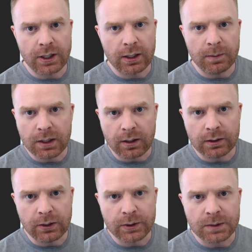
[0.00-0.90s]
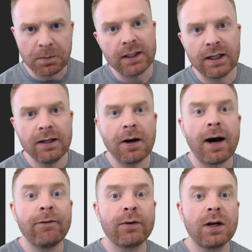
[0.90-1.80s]
document on the USB key.
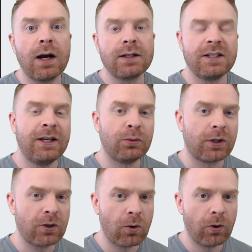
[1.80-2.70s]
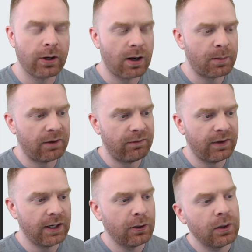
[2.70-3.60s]
I forgot to hit record on my
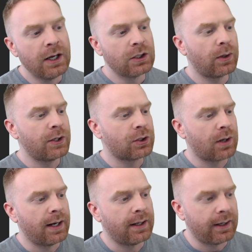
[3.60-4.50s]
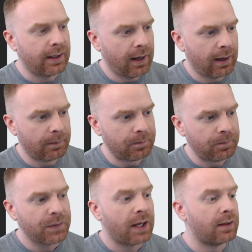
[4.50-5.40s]
video, so I tried it again.
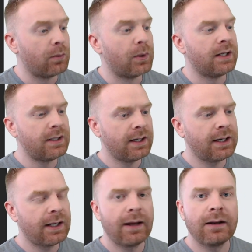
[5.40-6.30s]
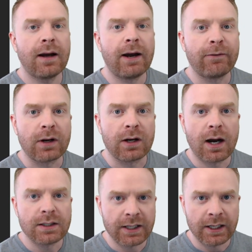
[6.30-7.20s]
And then when I did it again, I
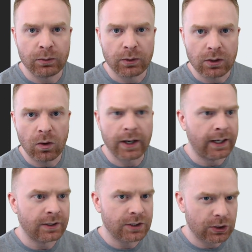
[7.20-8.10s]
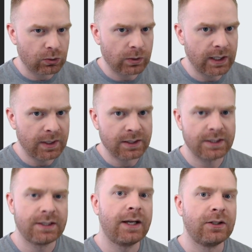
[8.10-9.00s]
forgot to hit record. I hit stream
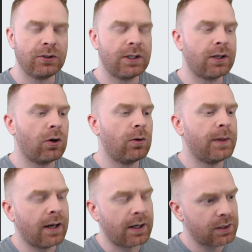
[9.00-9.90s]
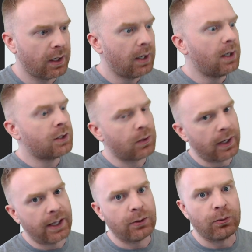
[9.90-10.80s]
instead using OBS. So I
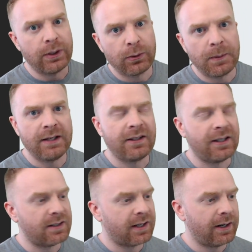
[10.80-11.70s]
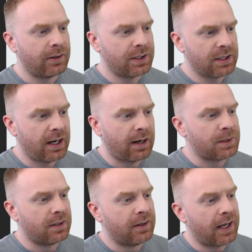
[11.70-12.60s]
had to re-repeat the entire steps.
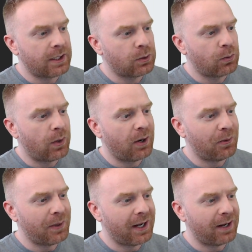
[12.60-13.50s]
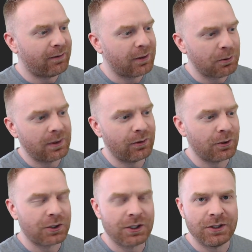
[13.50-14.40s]
And that's why we have three versions of
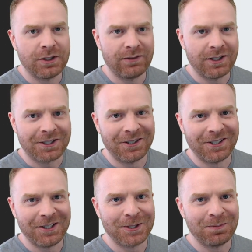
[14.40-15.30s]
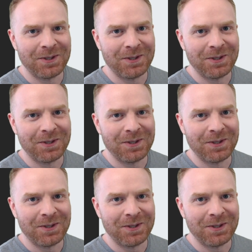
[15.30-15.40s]
this on the USB stick.